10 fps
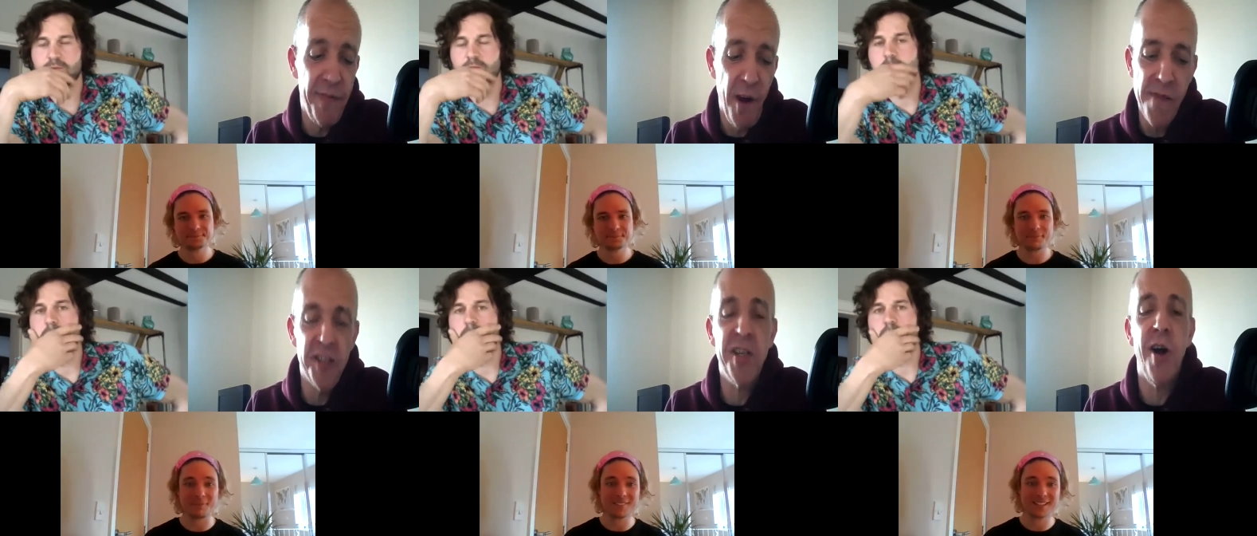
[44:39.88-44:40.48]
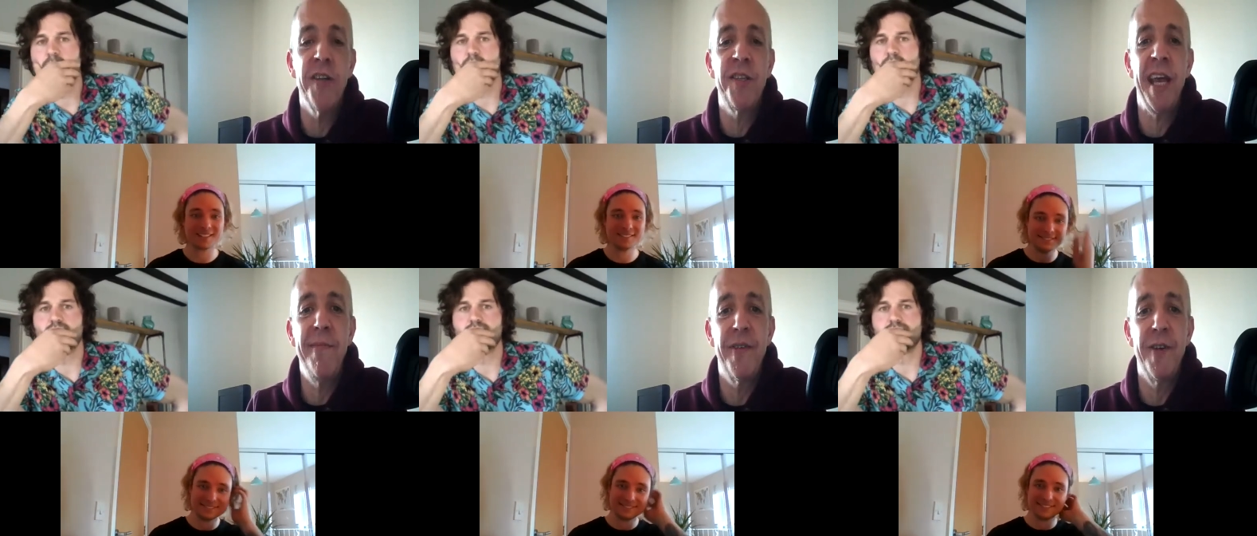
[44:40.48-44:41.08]
Speaker 1: five-a-side
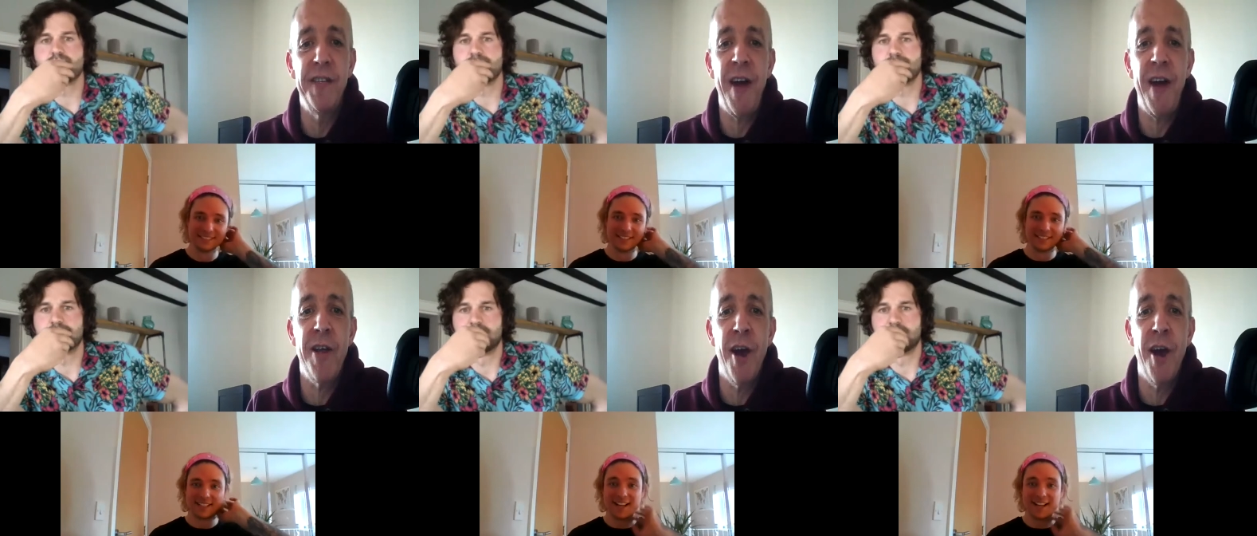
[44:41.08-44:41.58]
team for its very